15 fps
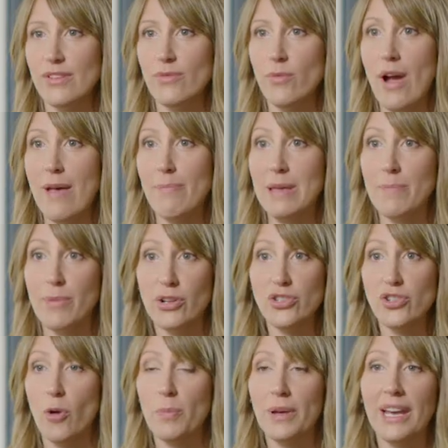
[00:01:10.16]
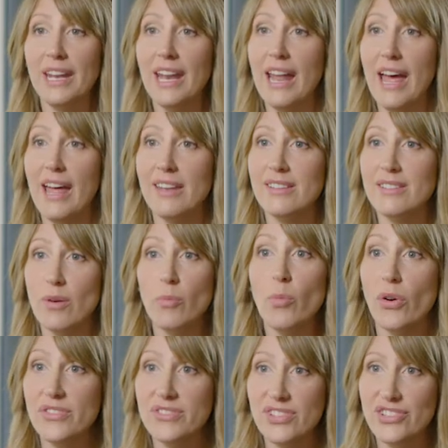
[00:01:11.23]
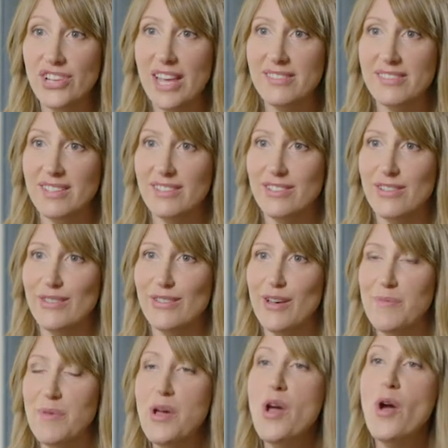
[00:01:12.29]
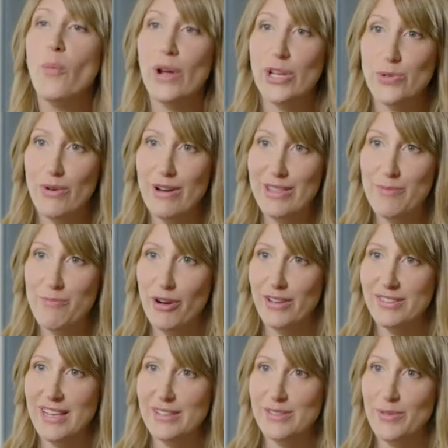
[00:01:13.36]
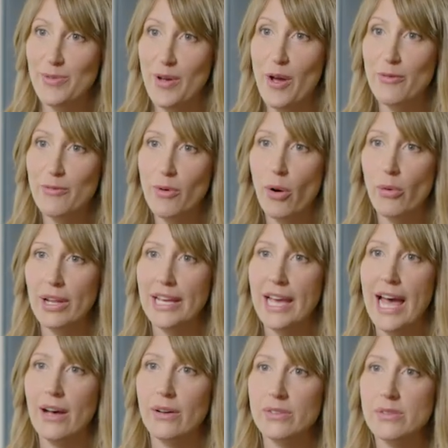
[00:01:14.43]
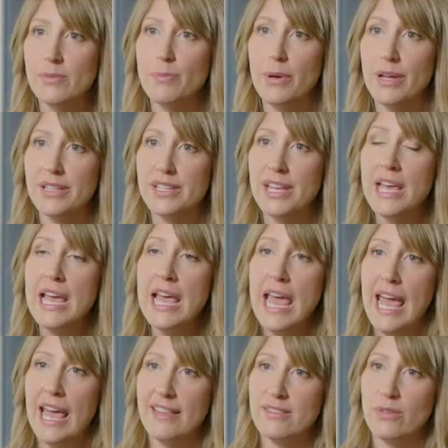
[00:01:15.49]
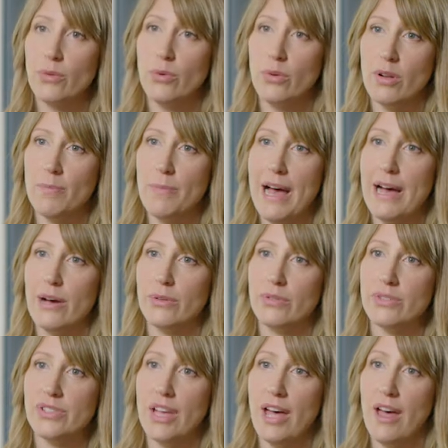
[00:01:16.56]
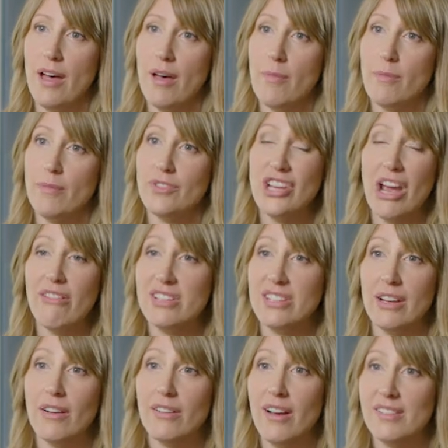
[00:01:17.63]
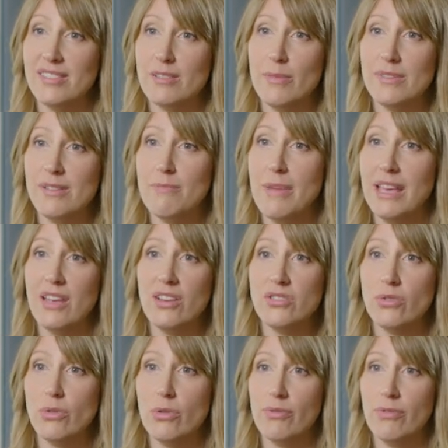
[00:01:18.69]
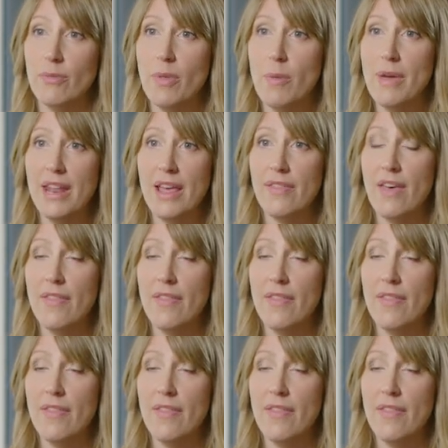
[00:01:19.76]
of where people are shopping and what's suggested to them, which we're in the process of rolling out. But it's all about cherishing our customers and making sure from the minute